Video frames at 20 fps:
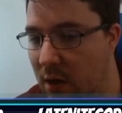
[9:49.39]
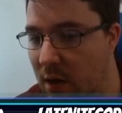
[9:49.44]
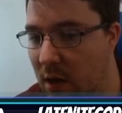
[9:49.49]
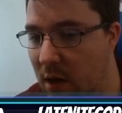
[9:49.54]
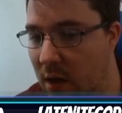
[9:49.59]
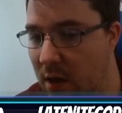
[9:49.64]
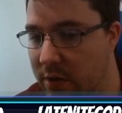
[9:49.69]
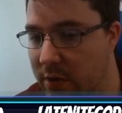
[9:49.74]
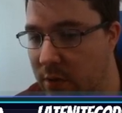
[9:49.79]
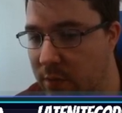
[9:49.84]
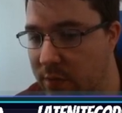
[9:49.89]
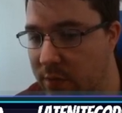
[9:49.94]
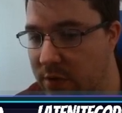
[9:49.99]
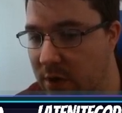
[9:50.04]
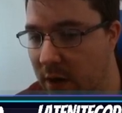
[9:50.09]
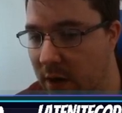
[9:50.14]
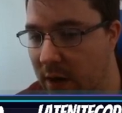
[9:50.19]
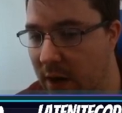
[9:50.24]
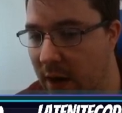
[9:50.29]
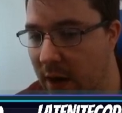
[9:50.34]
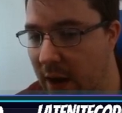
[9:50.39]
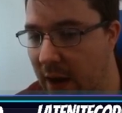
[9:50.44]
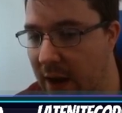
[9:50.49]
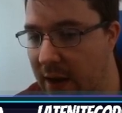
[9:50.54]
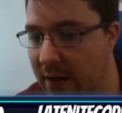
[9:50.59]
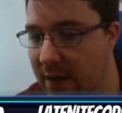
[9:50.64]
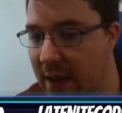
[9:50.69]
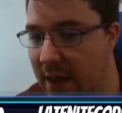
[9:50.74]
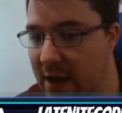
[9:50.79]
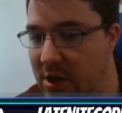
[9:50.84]

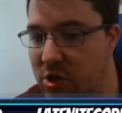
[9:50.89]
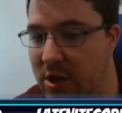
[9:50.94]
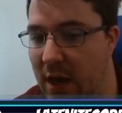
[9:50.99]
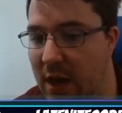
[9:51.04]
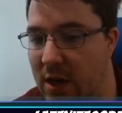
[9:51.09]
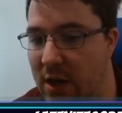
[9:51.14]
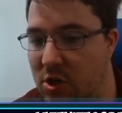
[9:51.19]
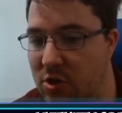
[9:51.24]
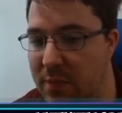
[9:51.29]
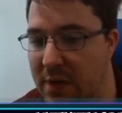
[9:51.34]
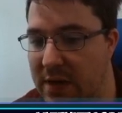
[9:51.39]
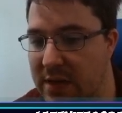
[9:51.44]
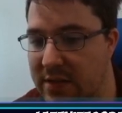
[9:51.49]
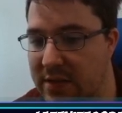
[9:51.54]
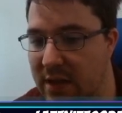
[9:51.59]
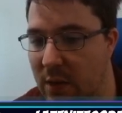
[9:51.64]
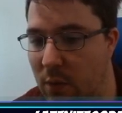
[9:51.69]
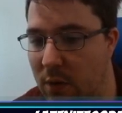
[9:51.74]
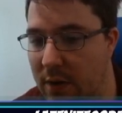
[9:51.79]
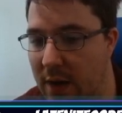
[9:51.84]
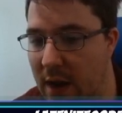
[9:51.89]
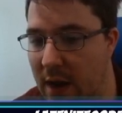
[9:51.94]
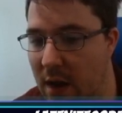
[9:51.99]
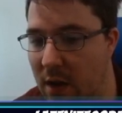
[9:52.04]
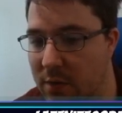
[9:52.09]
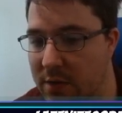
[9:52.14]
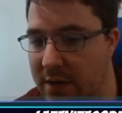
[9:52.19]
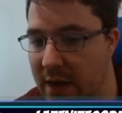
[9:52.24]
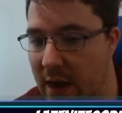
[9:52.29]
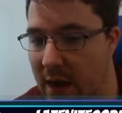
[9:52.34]
And that change means that we're
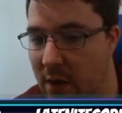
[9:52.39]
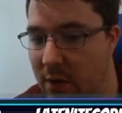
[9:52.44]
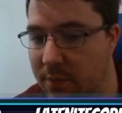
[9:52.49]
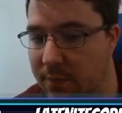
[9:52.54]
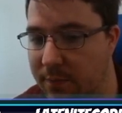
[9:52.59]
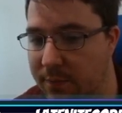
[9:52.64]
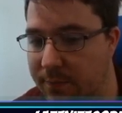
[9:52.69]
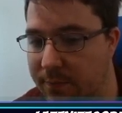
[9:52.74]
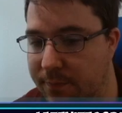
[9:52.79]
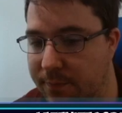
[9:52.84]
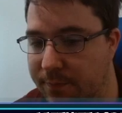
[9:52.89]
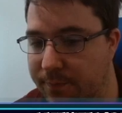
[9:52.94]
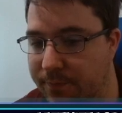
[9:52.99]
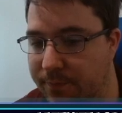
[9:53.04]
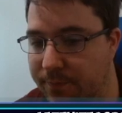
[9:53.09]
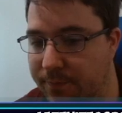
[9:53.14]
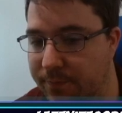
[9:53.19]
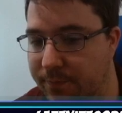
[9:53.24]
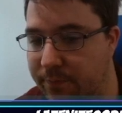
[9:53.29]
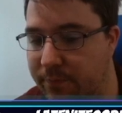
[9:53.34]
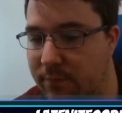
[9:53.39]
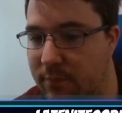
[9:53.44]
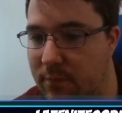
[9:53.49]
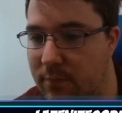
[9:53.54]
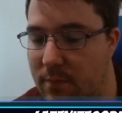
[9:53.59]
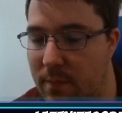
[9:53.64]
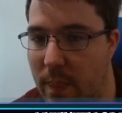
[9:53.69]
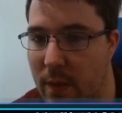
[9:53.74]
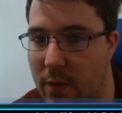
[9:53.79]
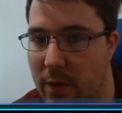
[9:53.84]
now down.
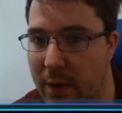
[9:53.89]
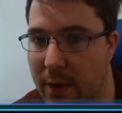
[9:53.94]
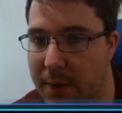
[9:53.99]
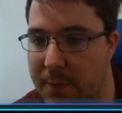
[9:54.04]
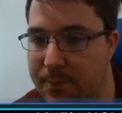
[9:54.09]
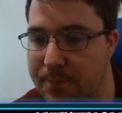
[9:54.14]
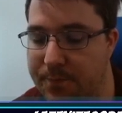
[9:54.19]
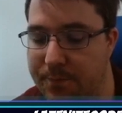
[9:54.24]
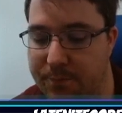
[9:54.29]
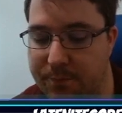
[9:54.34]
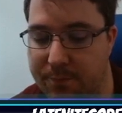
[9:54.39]
Okay.